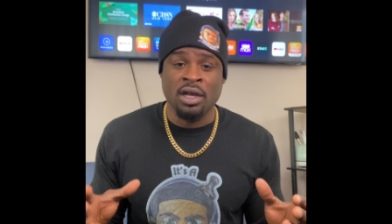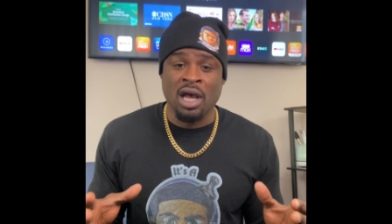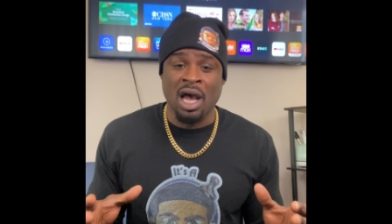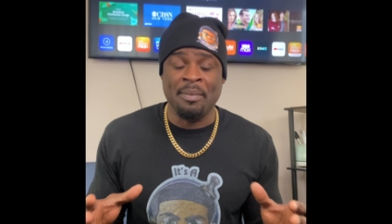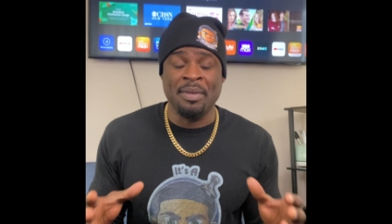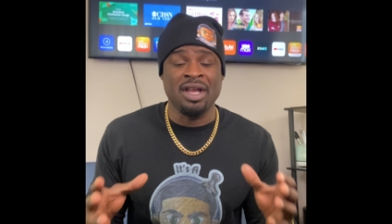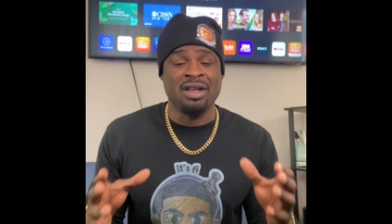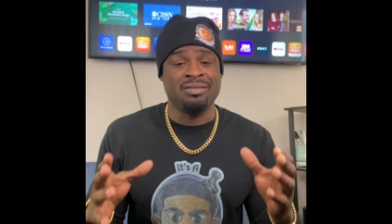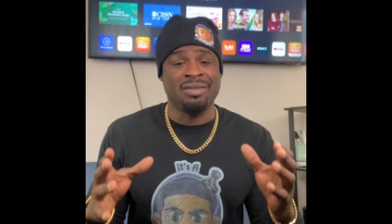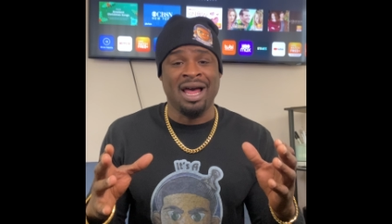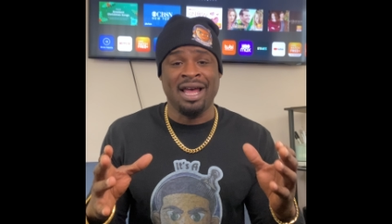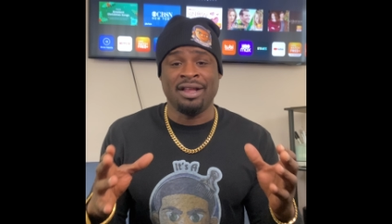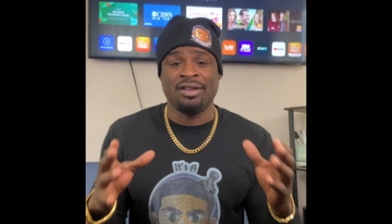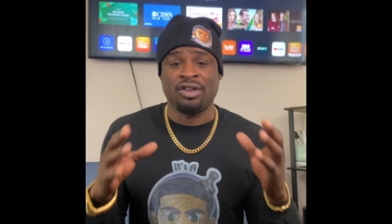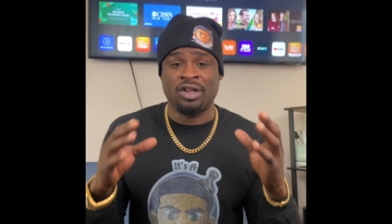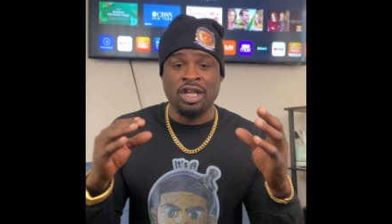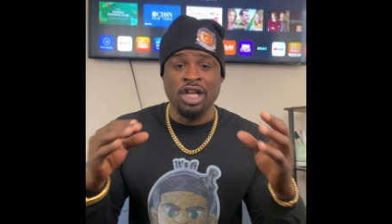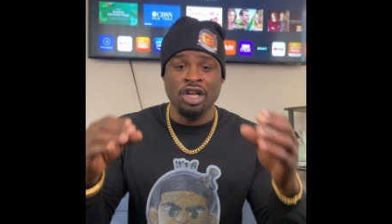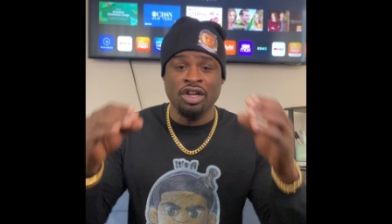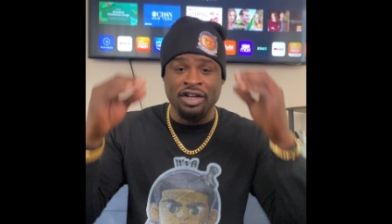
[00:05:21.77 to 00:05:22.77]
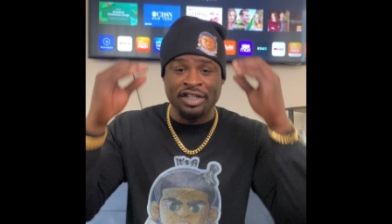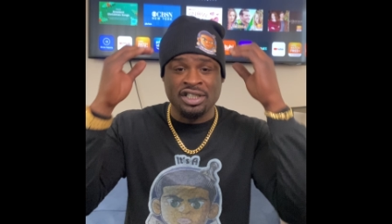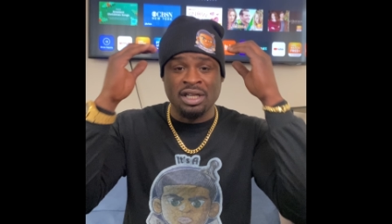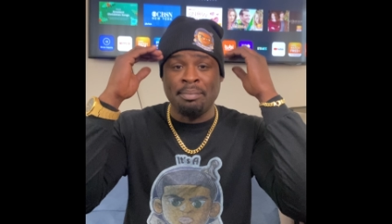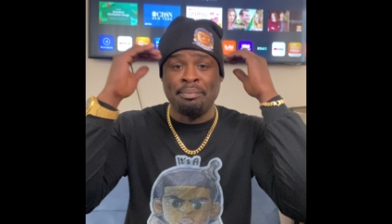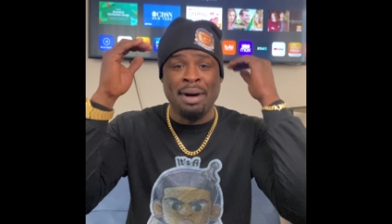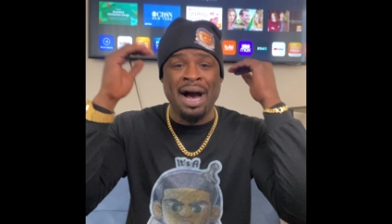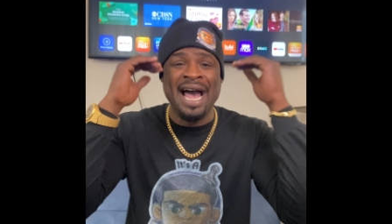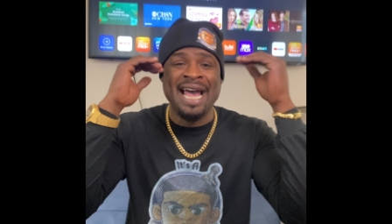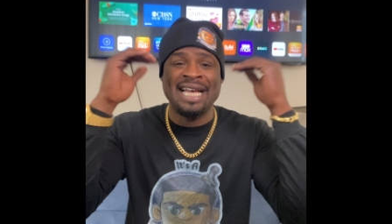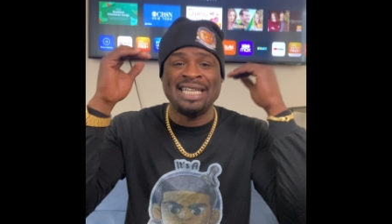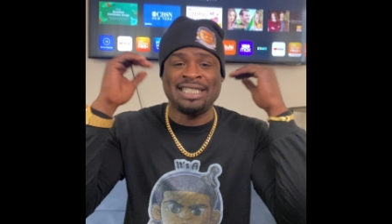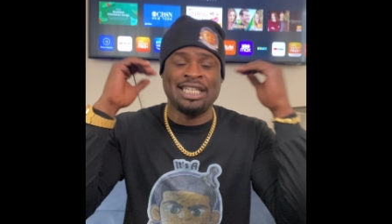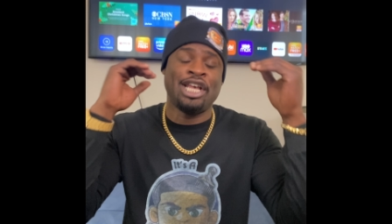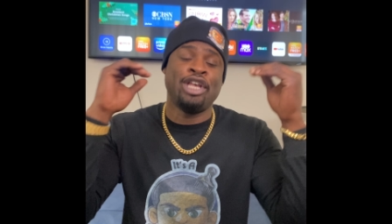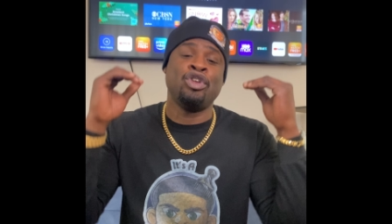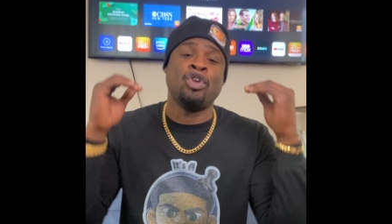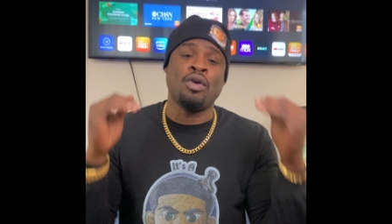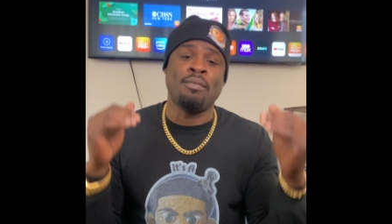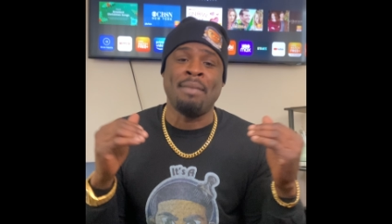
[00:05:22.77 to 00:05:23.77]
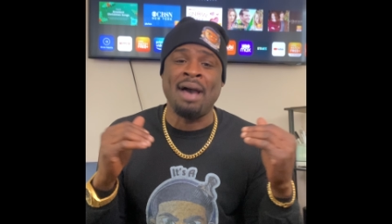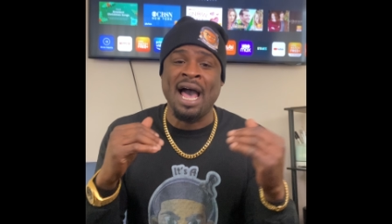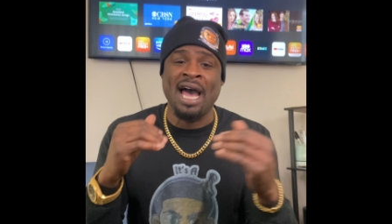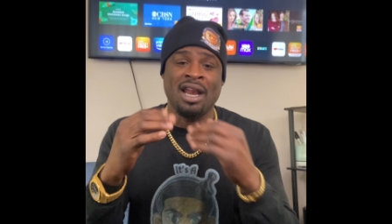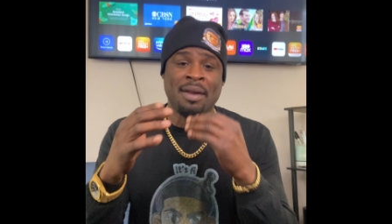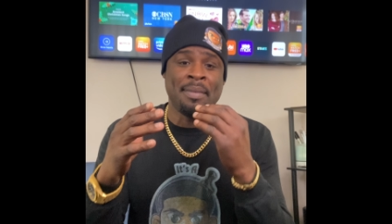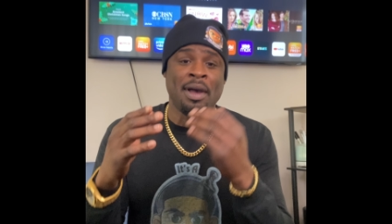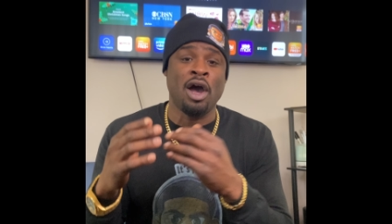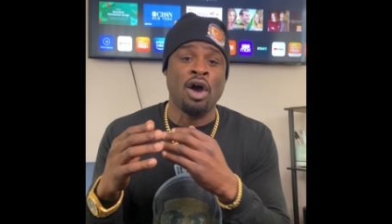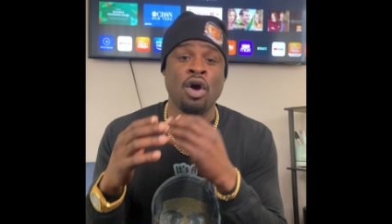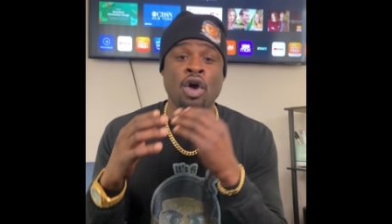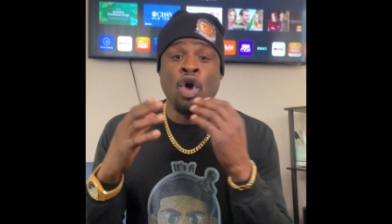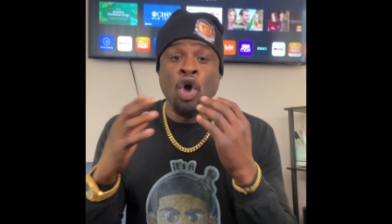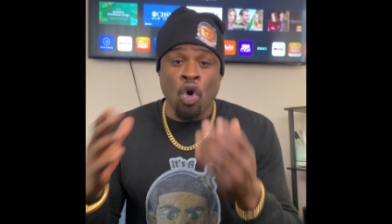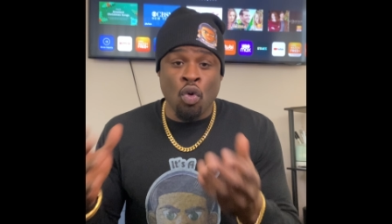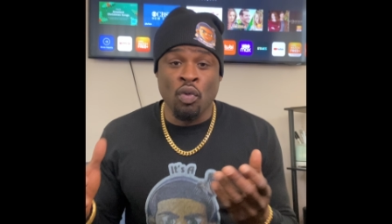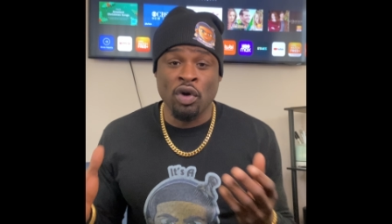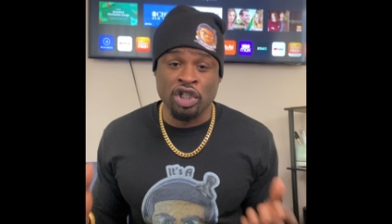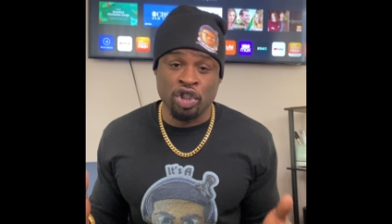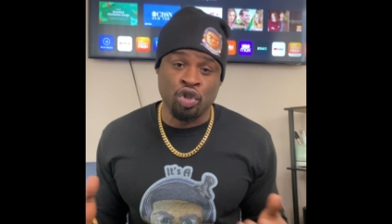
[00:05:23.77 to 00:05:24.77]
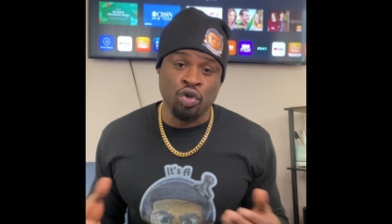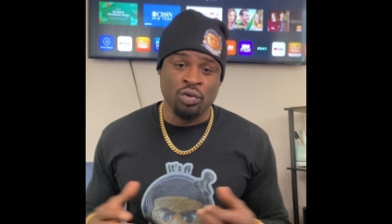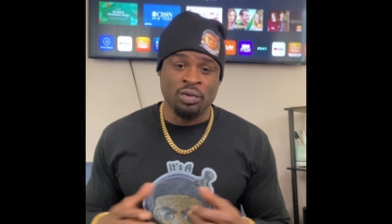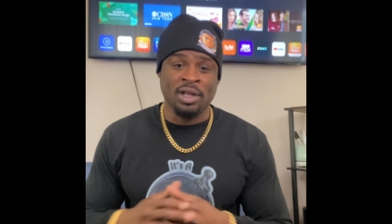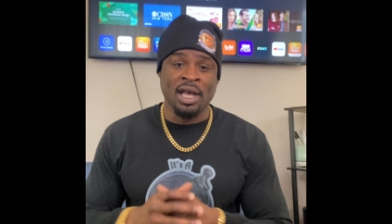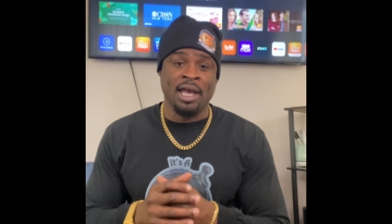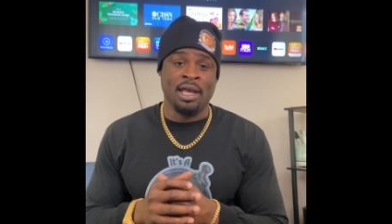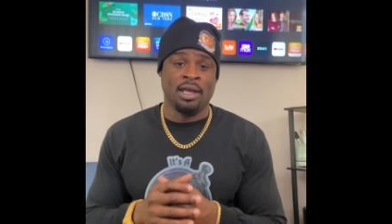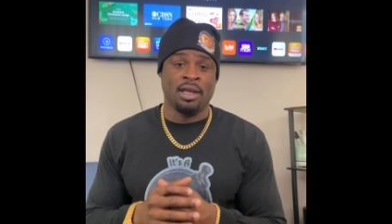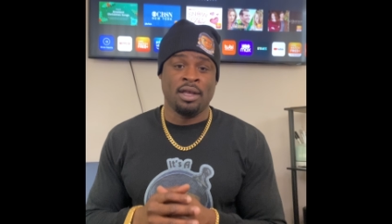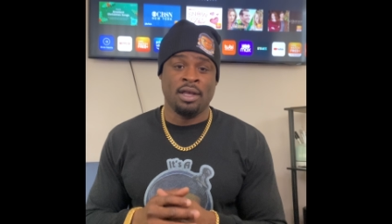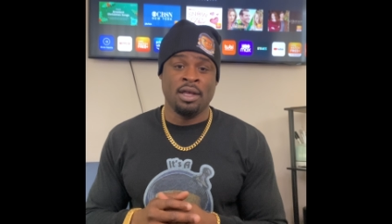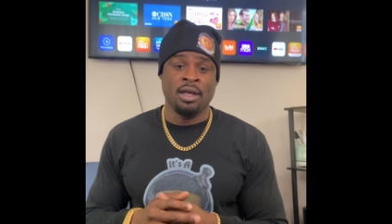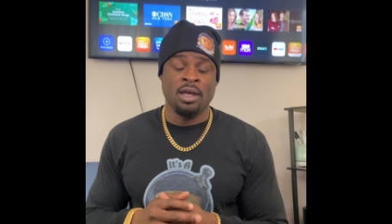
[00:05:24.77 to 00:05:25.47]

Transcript: I mean, like, clearly there's some bias in your mind about what you think.